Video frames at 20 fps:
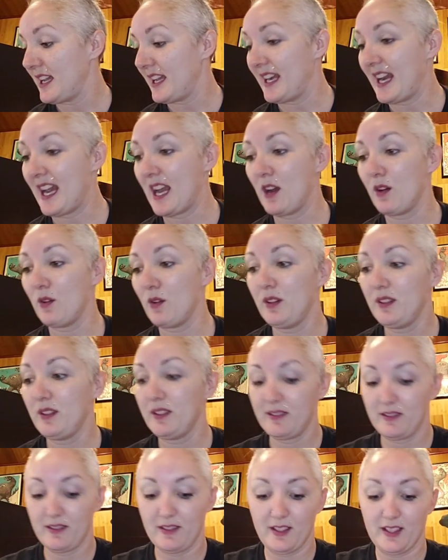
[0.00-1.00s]
and how
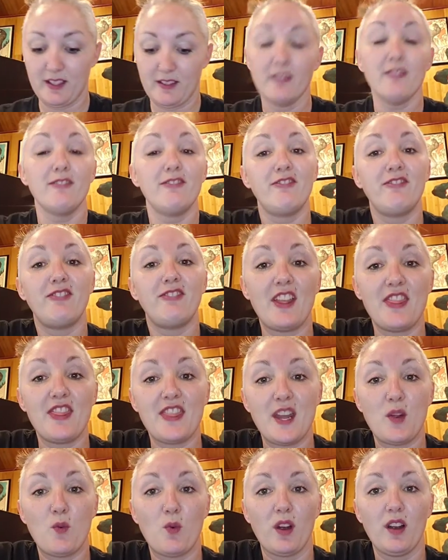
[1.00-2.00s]

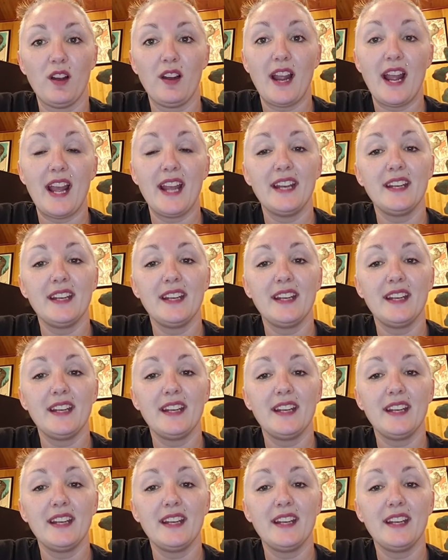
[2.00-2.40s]
fun they were.